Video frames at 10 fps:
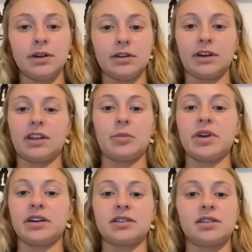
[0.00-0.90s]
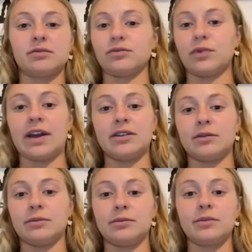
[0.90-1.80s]
like they picked
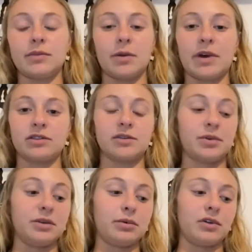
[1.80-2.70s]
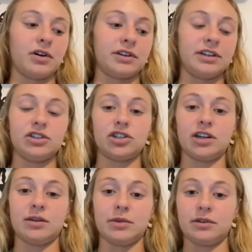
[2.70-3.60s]
random amounts of people on each
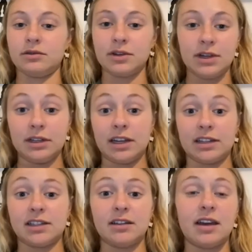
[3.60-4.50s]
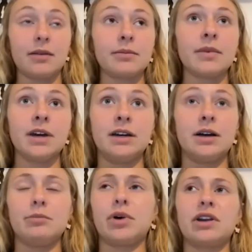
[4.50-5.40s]
team and tested them.
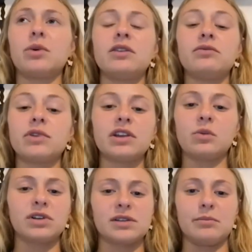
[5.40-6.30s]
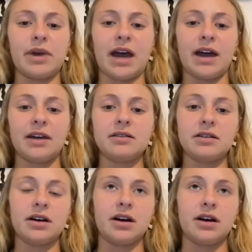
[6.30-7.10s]
But it really wasn't bad.